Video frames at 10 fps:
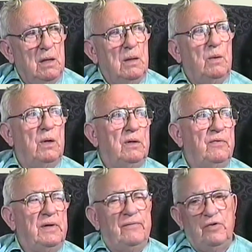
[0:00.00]
Well,
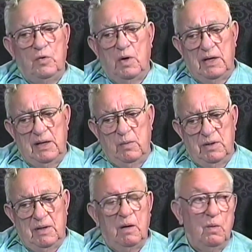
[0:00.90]
in Hawaii, we're
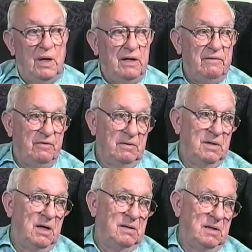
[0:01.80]
now waiting for
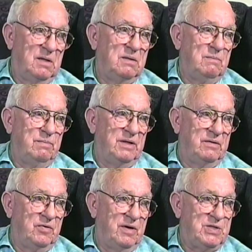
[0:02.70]
another bit
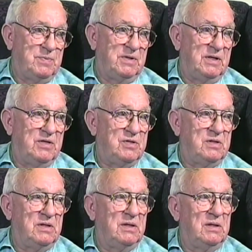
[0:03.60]
of
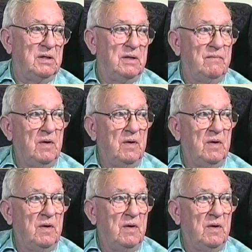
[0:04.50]
transportation and uh,